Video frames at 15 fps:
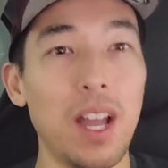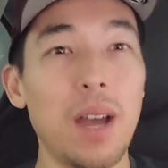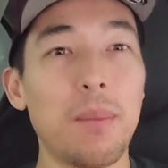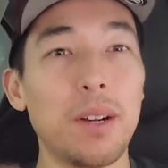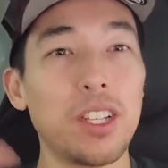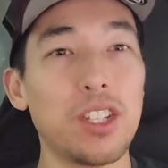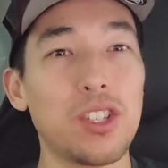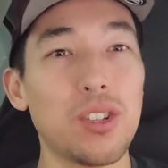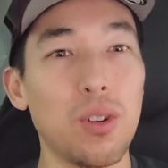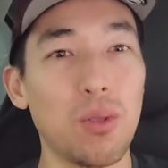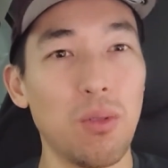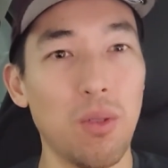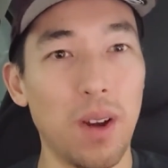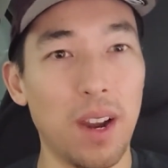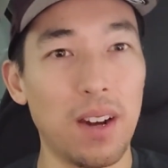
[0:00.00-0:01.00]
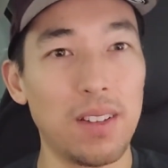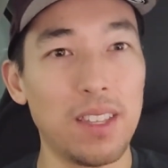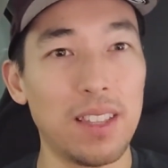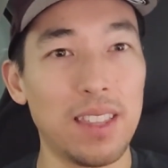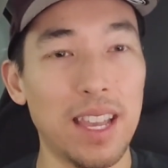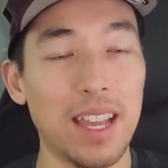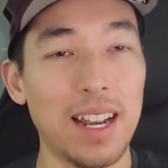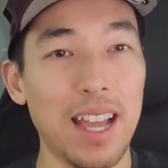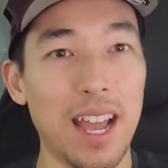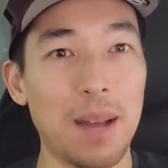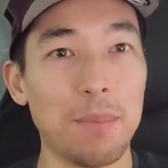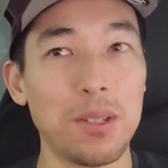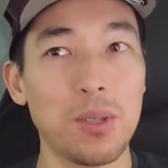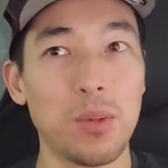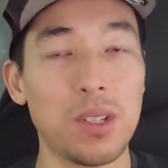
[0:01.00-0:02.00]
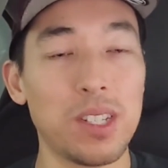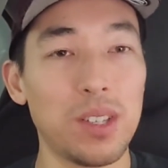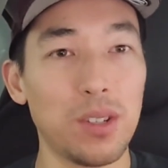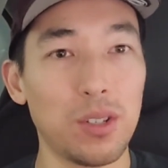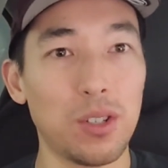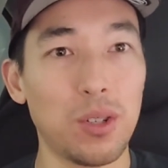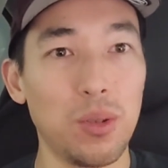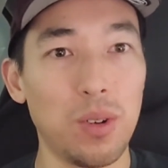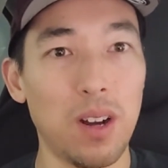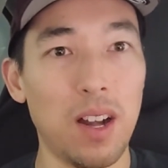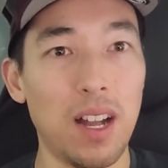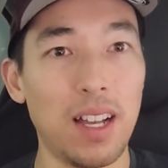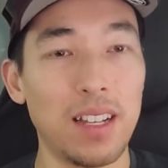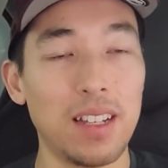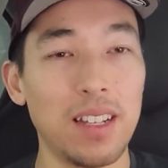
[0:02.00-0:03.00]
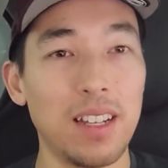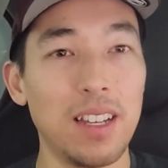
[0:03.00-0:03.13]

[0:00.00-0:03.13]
but it's so rare that that happens, where it's either too hot